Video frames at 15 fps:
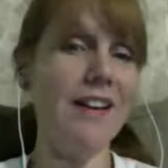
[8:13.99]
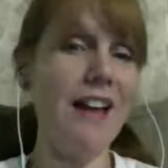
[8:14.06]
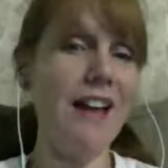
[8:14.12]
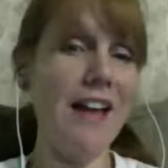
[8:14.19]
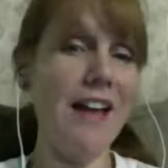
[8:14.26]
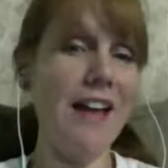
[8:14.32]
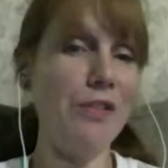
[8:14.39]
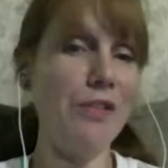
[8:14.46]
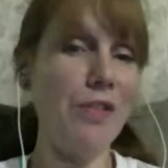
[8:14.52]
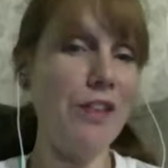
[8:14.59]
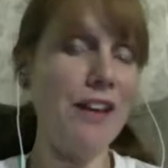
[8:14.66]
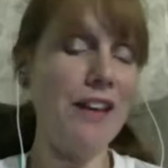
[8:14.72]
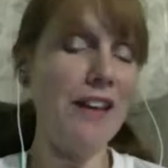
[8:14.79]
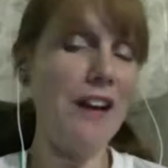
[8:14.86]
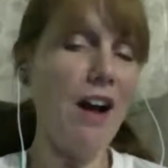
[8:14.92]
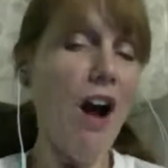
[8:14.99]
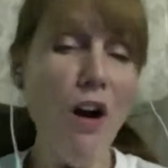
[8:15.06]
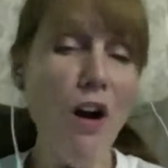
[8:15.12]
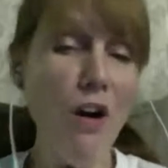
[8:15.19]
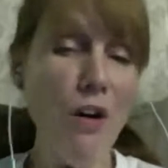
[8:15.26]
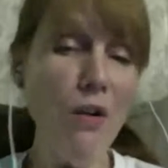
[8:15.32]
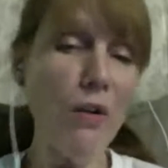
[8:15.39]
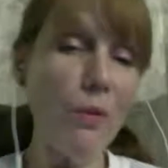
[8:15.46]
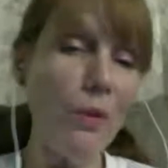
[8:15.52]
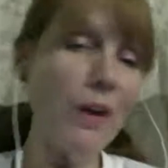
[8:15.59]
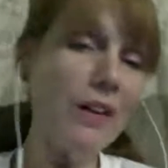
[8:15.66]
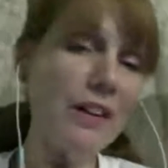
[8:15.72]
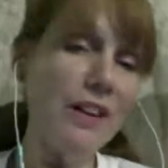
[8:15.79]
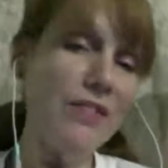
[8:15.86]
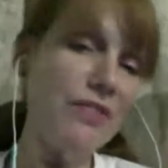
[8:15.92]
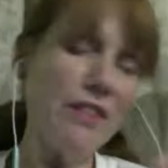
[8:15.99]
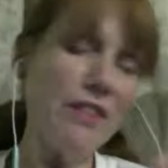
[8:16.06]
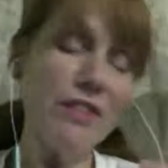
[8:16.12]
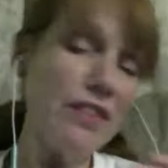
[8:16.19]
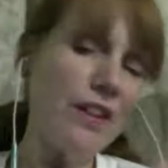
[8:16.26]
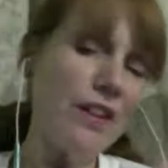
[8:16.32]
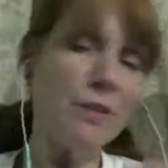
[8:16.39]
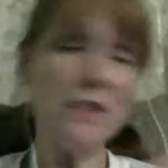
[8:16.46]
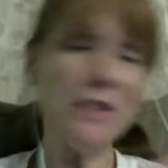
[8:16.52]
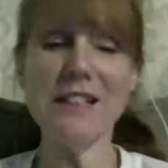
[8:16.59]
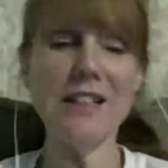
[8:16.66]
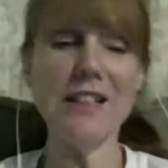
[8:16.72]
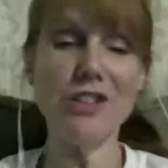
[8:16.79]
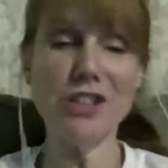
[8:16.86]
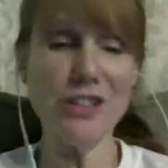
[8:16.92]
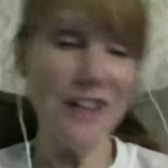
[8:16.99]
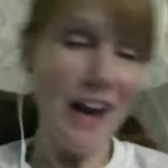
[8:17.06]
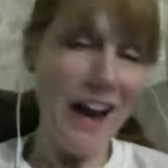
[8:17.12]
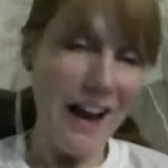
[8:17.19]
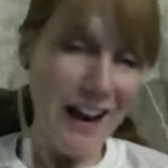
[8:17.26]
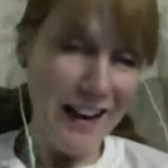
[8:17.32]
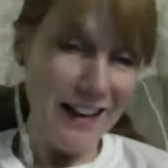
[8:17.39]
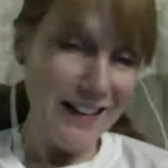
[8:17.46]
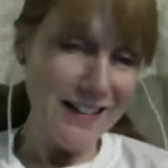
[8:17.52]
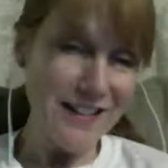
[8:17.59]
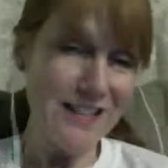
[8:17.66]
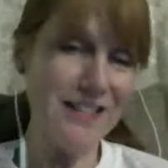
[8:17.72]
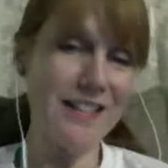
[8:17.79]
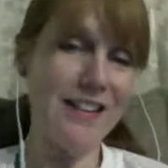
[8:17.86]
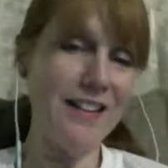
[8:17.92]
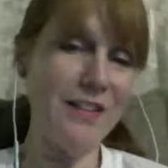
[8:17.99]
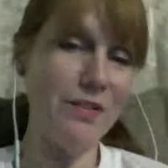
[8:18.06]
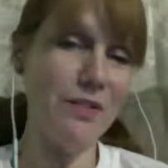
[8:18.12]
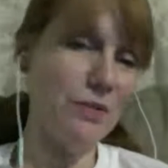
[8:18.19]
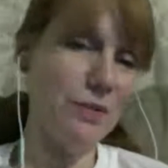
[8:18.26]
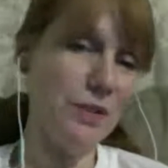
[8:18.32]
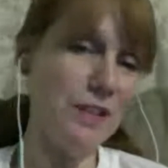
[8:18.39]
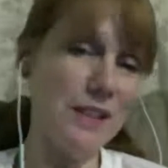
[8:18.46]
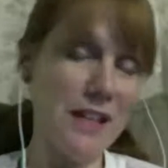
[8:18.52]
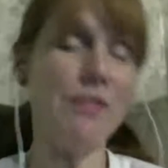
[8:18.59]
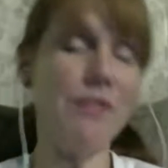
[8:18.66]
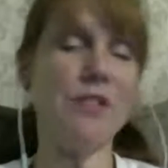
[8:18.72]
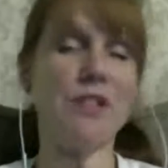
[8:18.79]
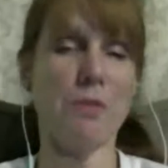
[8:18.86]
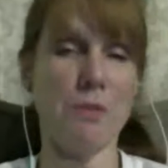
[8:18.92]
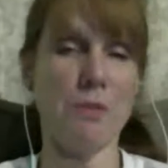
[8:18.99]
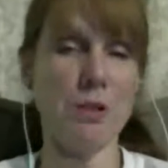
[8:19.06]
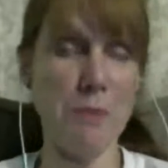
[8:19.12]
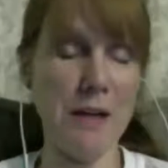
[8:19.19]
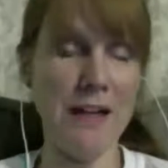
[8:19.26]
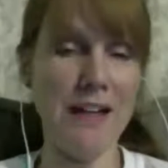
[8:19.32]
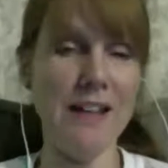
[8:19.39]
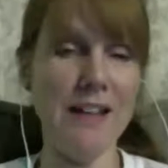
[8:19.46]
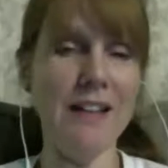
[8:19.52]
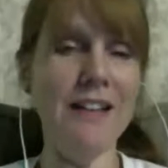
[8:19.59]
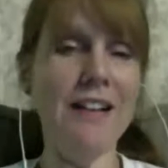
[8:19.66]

And they're thinking, oh, well, if everything was digitized, it would save us so much money.